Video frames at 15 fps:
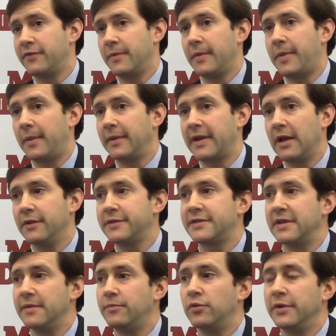from a public health
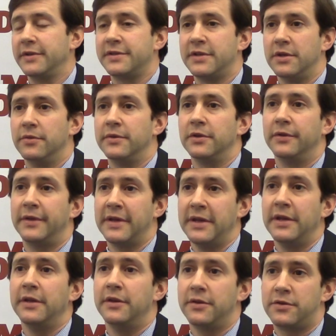standpoint, see a real
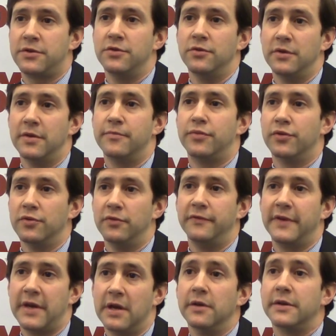need to
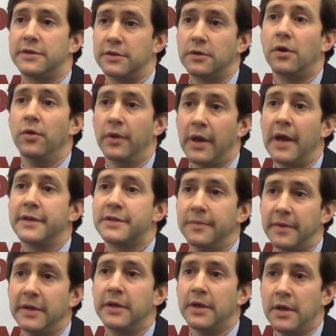improve adherence in
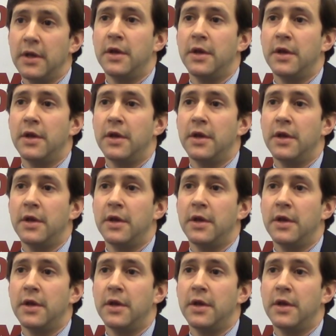colonoscopy.